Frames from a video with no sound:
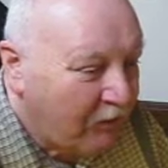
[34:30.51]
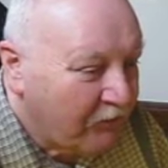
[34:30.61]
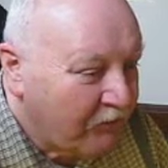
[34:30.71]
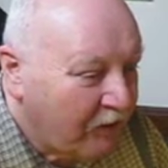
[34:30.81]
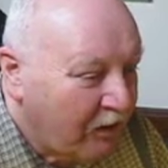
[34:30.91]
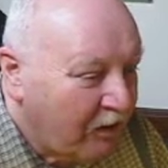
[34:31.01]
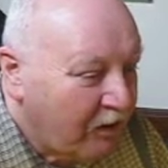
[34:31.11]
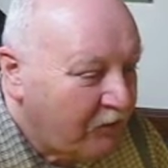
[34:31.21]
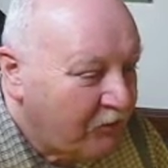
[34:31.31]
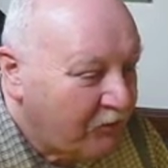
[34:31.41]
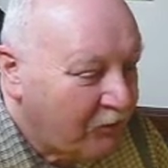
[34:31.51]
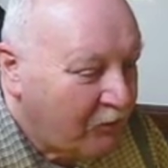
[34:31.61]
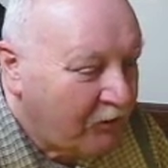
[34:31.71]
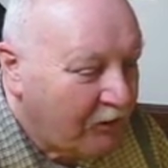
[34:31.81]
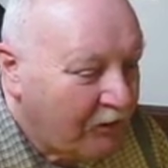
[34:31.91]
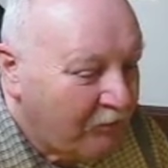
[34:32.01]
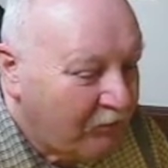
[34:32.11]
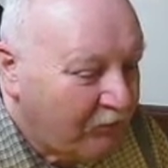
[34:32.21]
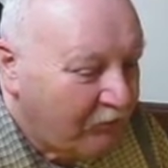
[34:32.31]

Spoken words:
that's that. The story I picked